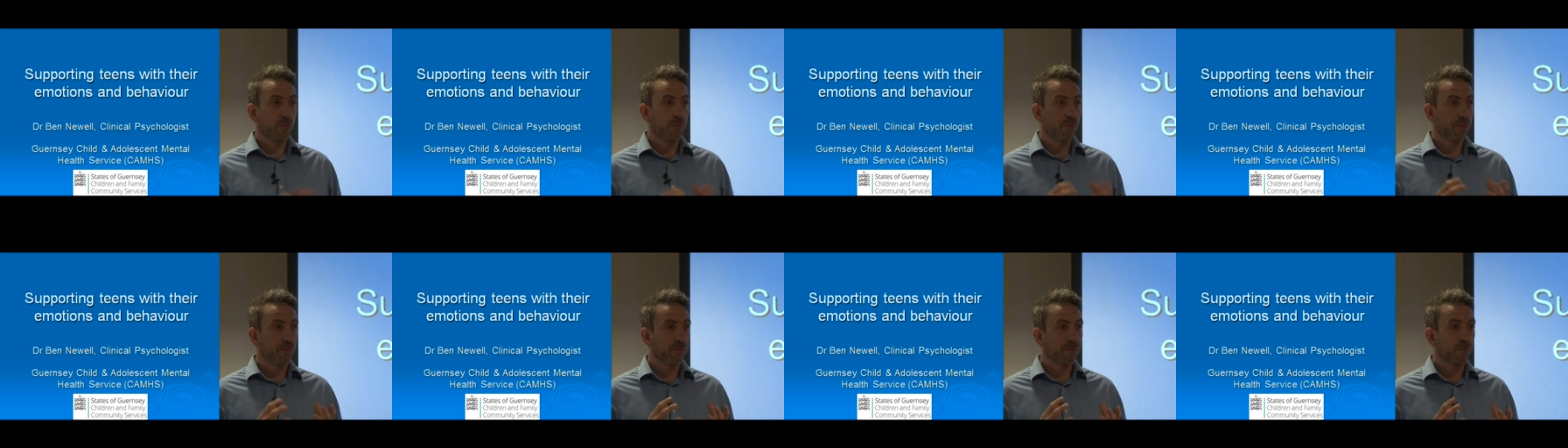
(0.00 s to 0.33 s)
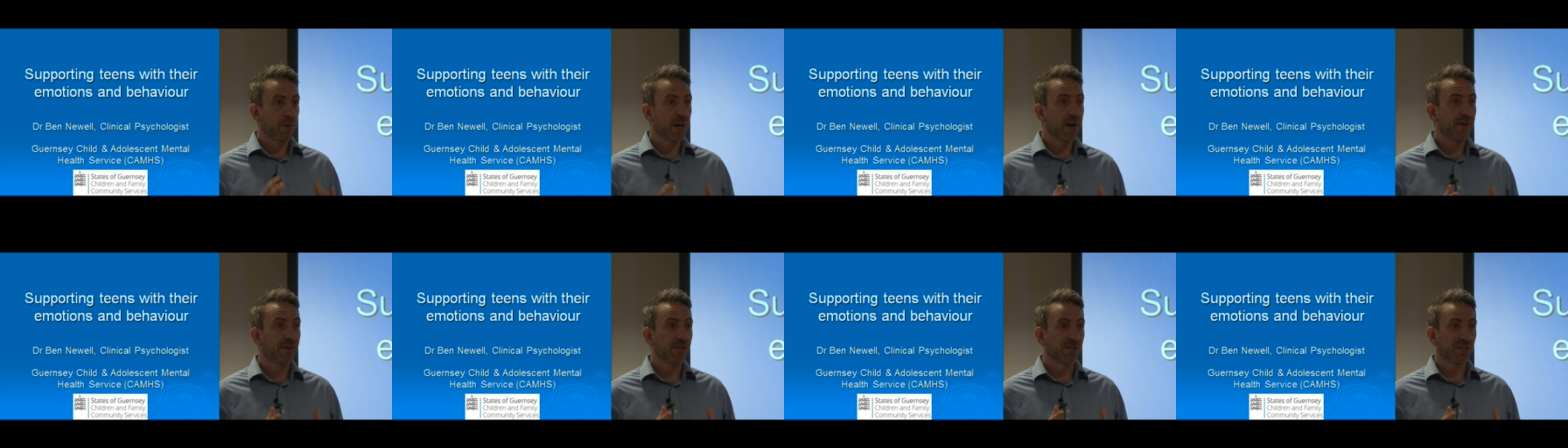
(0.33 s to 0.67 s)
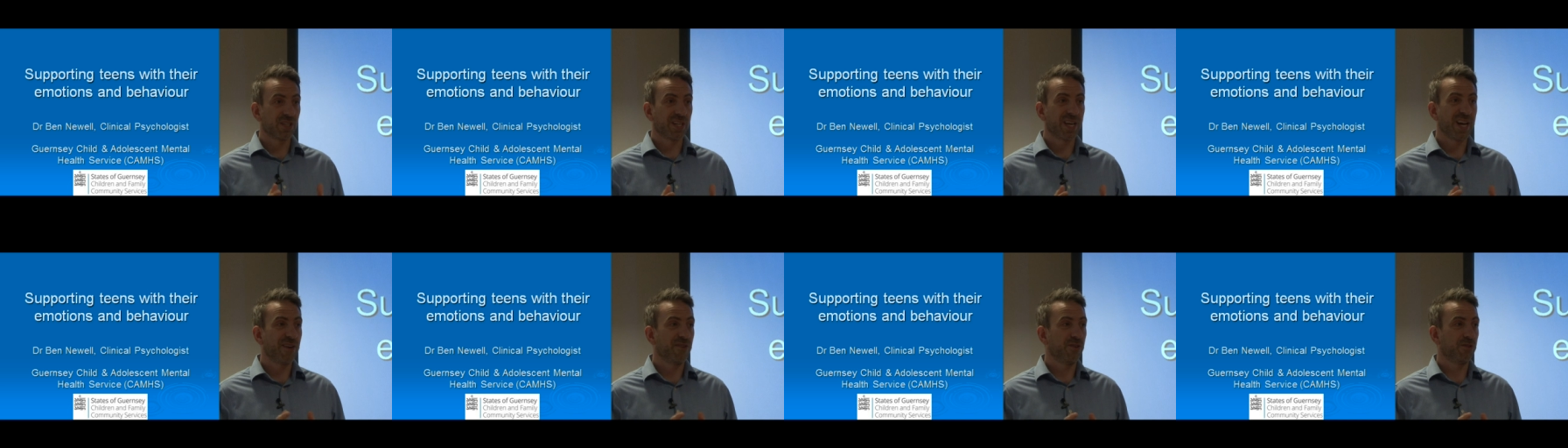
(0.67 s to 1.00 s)
parents and
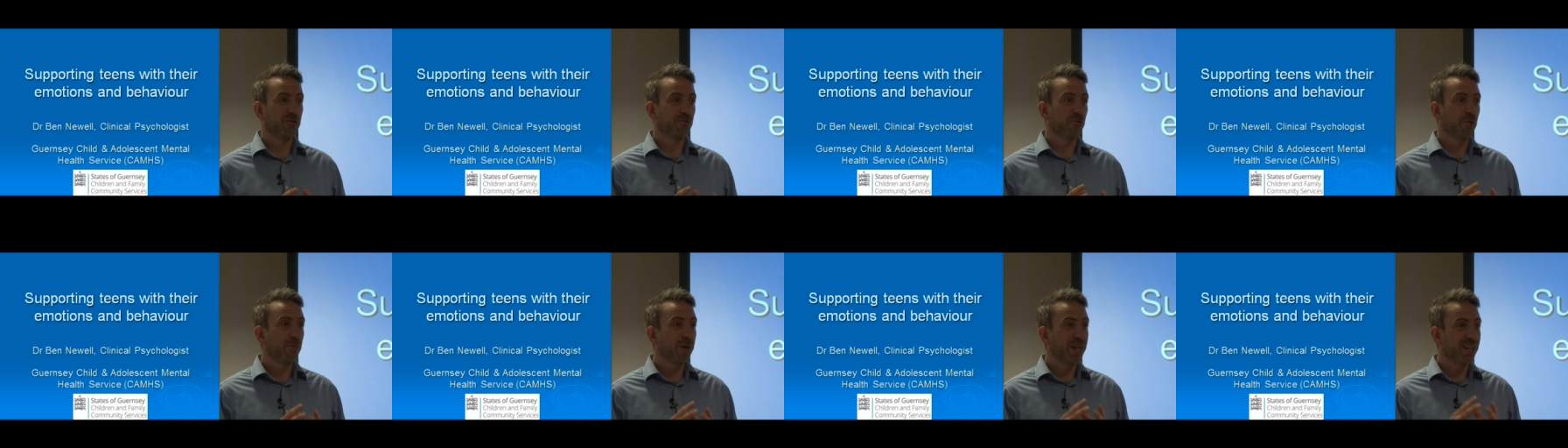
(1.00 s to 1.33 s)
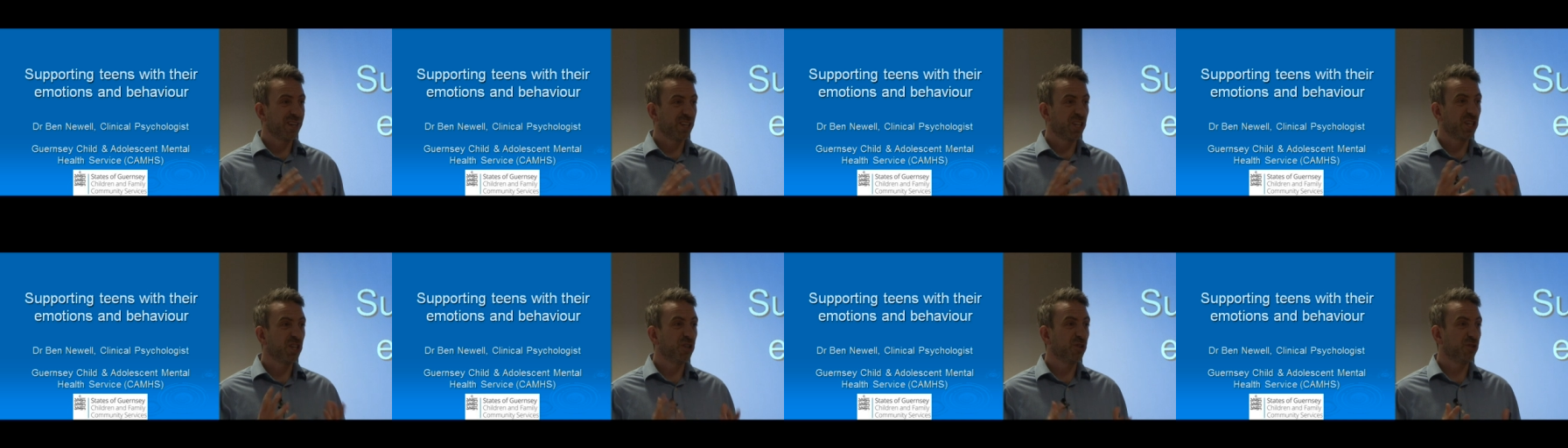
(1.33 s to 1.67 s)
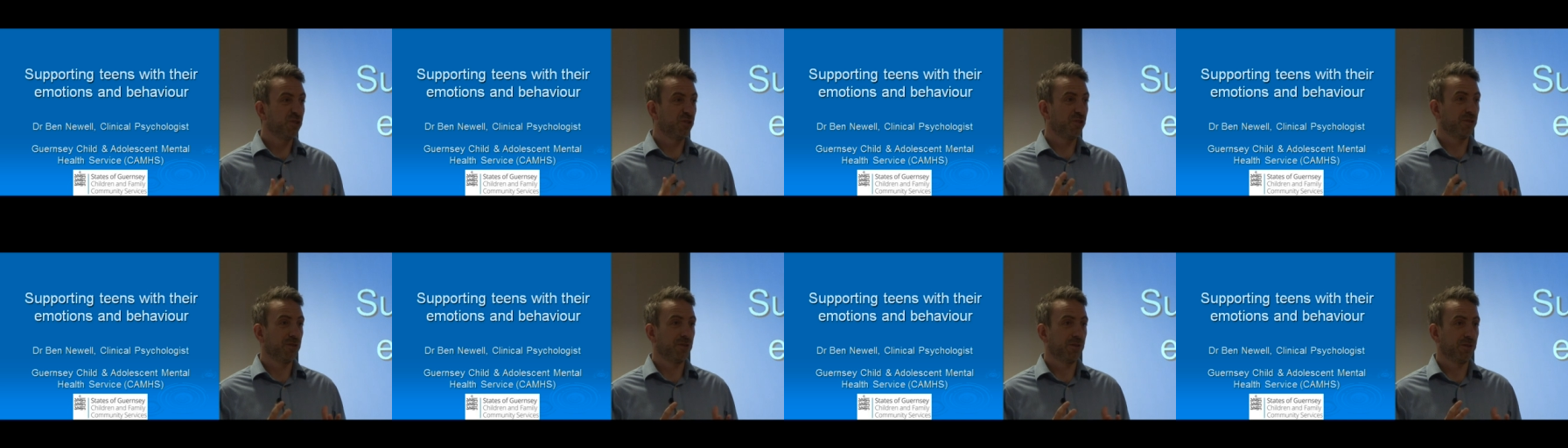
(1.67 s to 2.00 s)
carers remain a
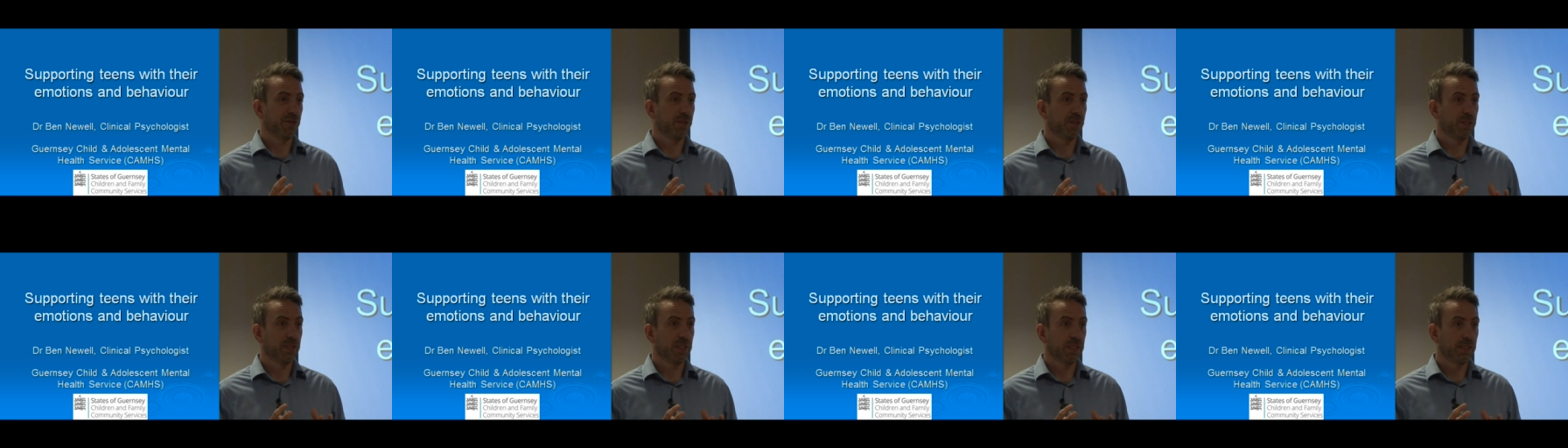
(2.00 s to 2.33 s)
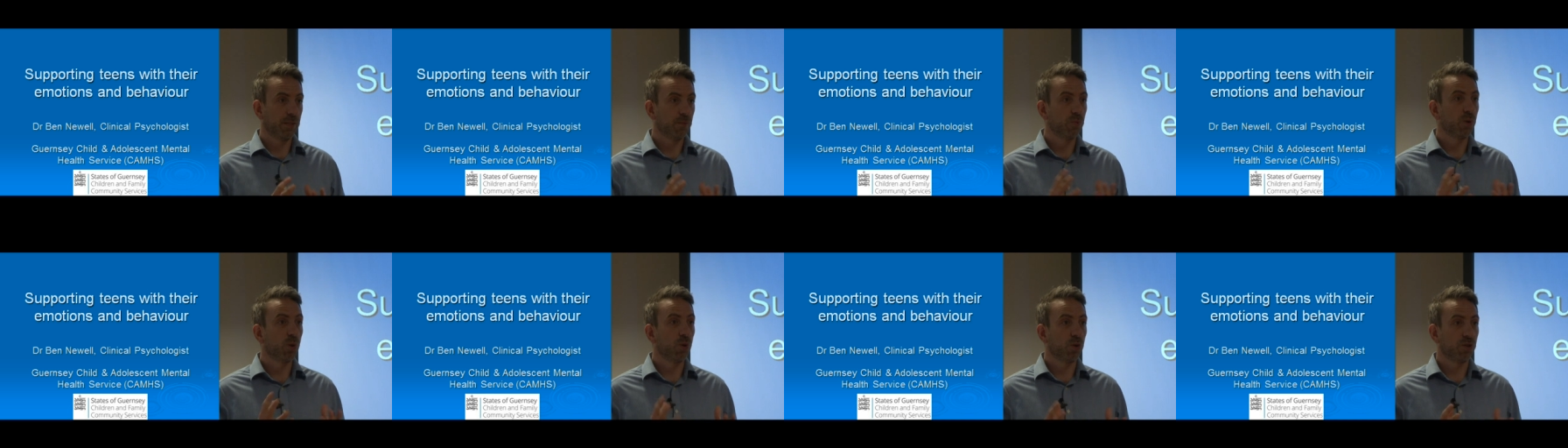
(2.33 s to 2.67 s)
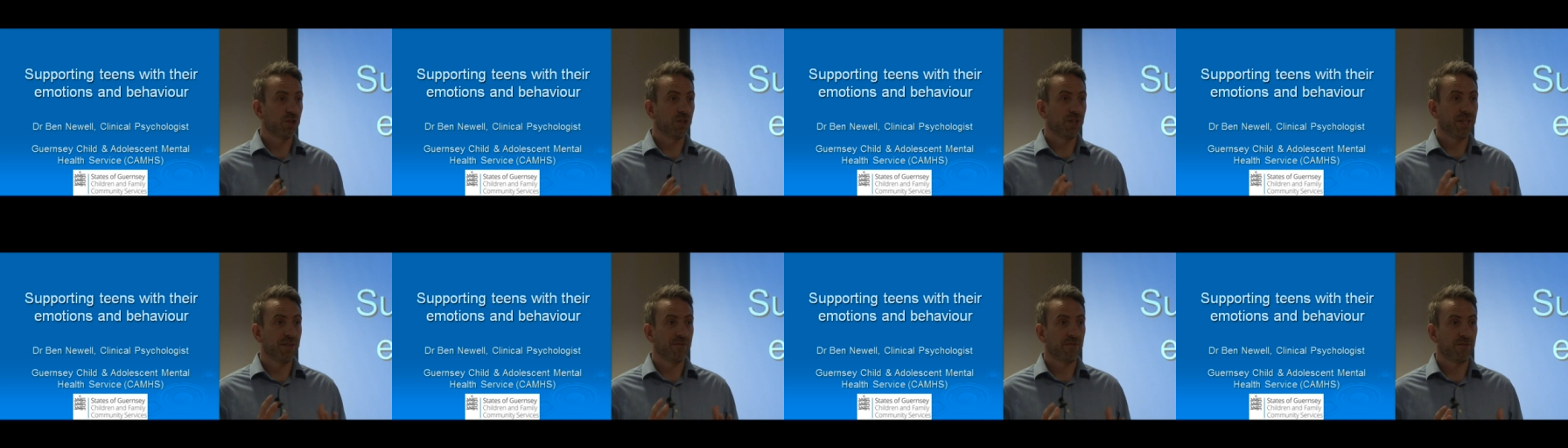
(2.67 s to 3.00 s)
huge
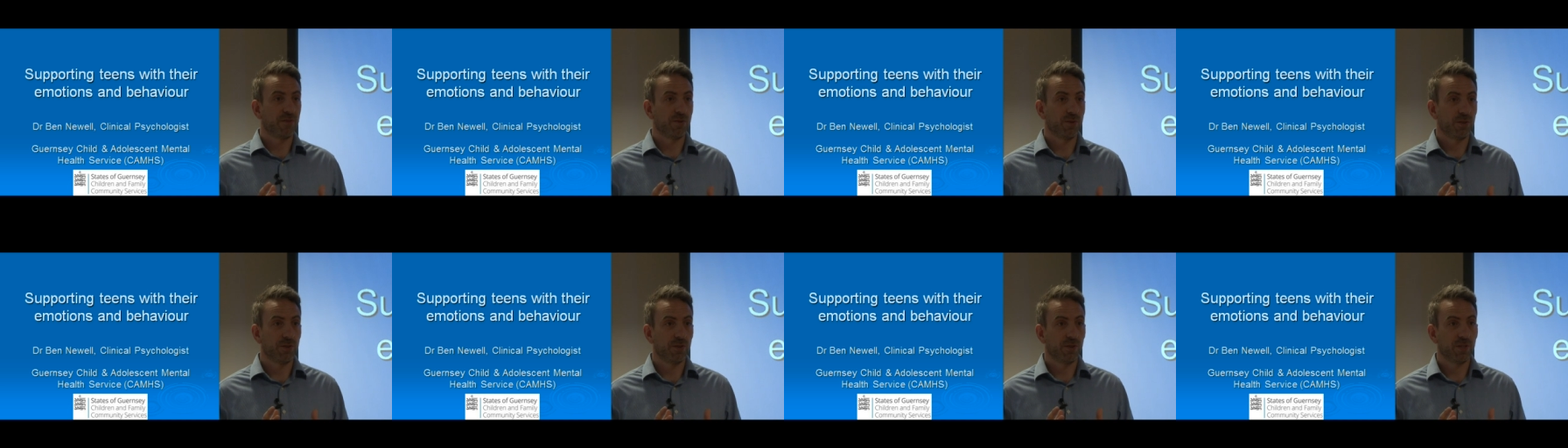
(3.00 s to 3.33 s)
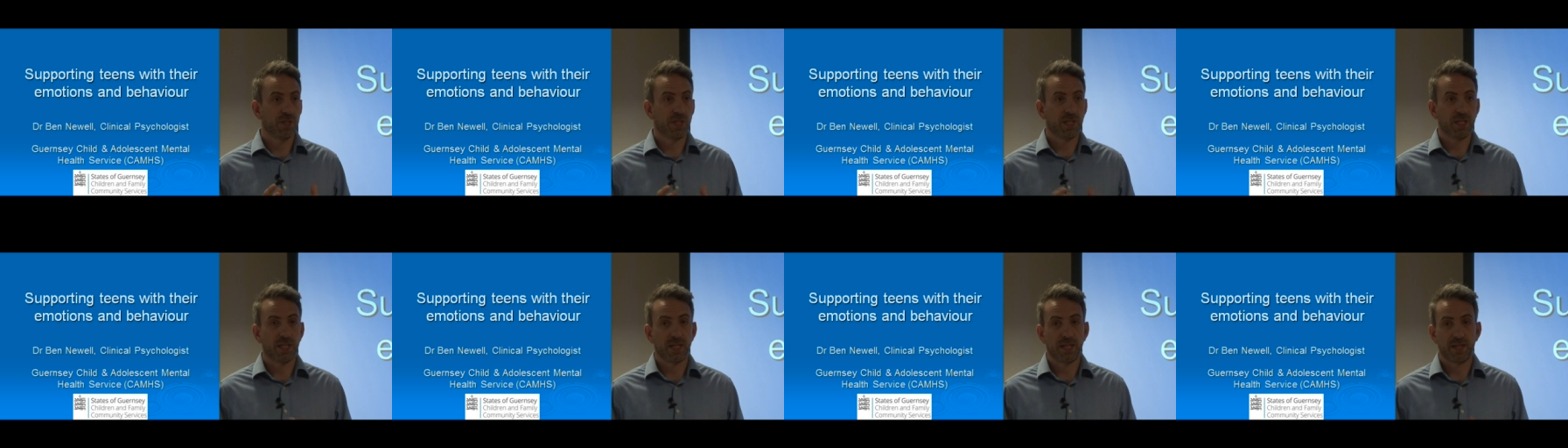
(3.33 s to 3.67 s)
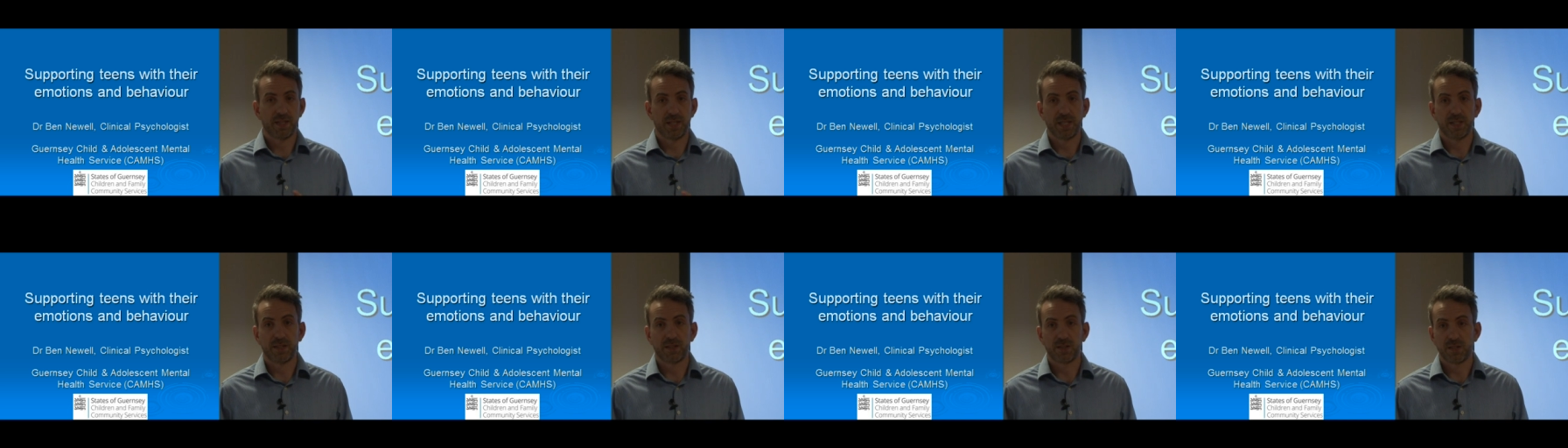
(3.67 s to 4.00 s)
important influence in their
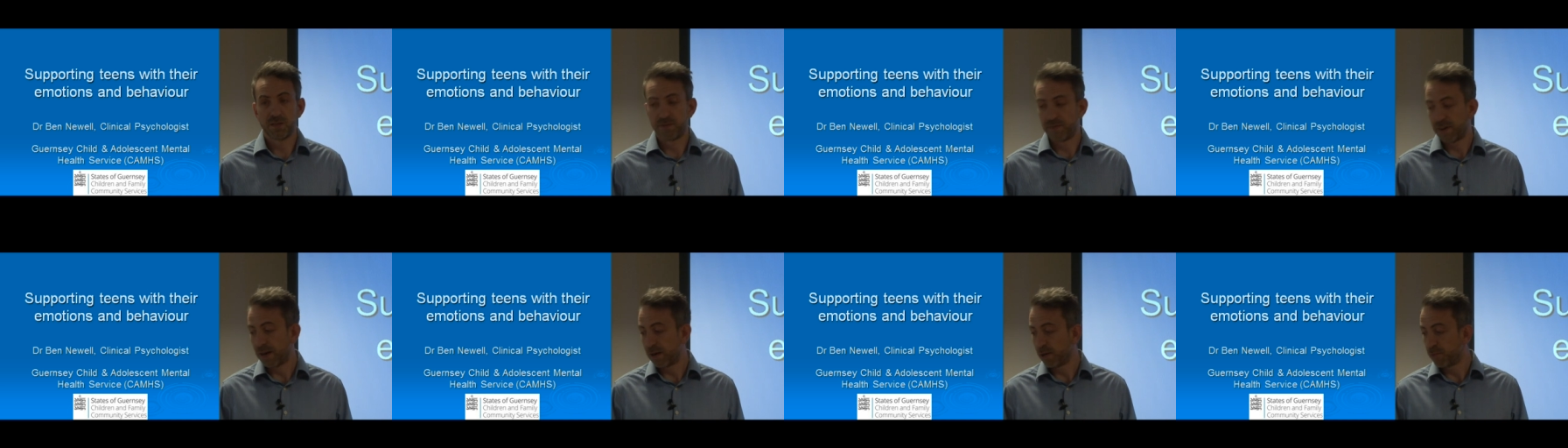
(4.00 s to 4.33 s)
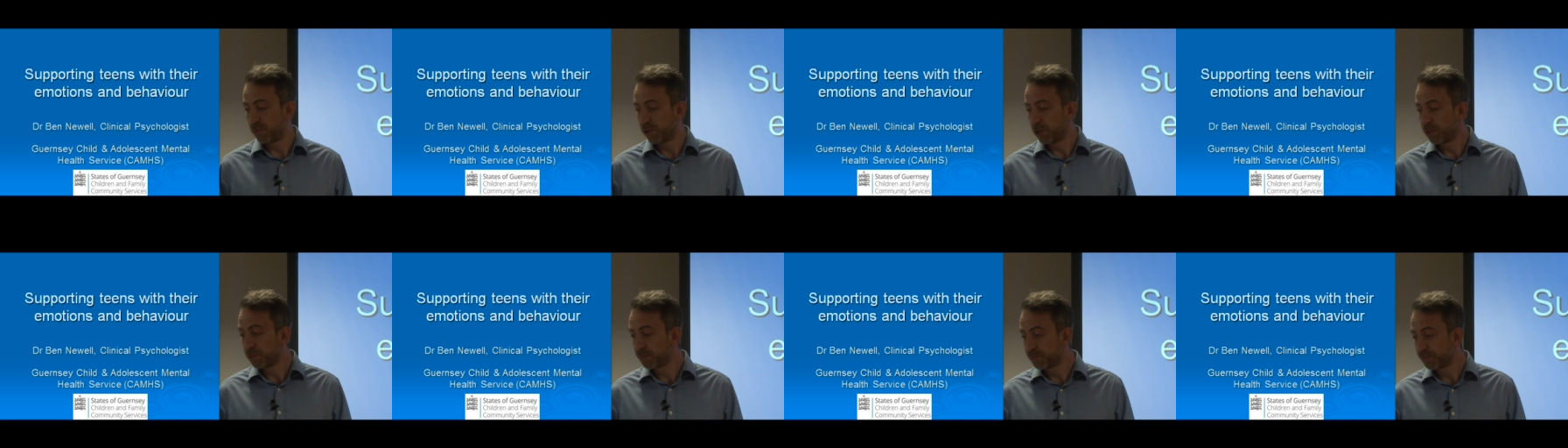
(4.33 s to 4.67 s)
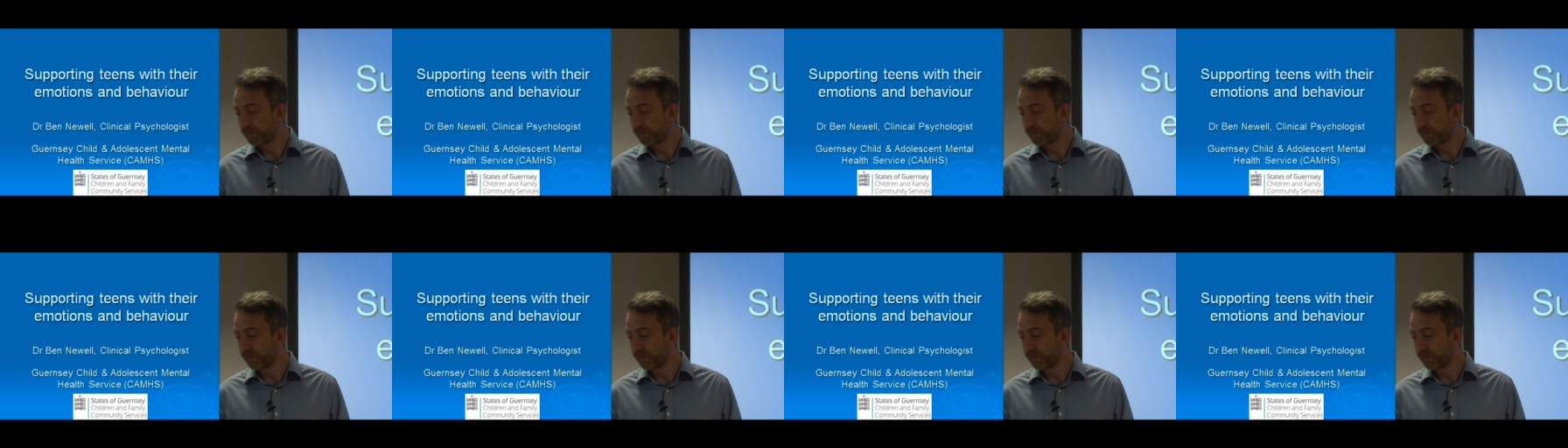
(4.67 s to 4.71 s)
teens' development,